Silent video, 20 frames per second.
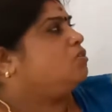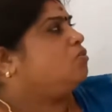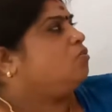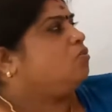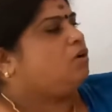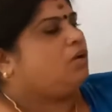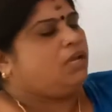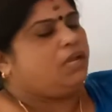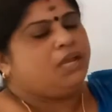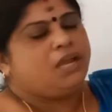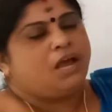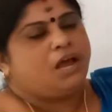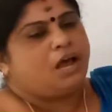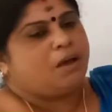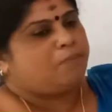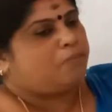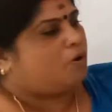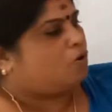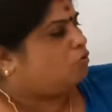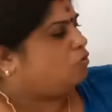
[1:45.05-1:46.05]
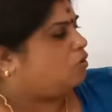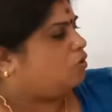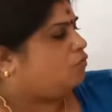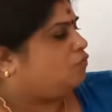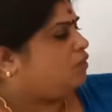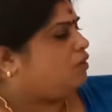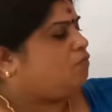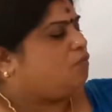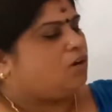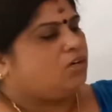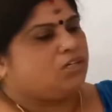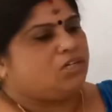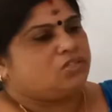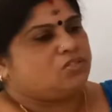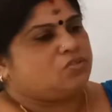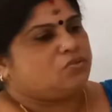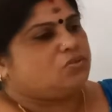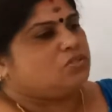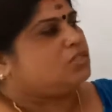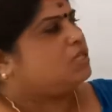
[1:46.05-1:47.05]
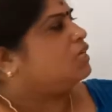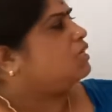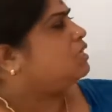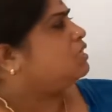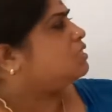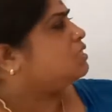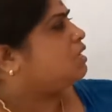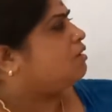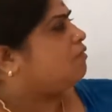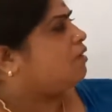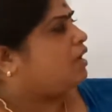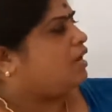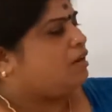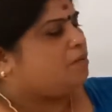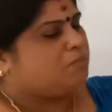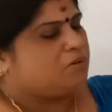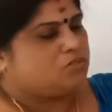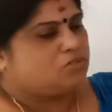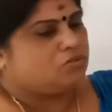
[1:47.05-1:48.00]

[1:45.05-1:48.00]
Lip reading: Only out of the water source that is available.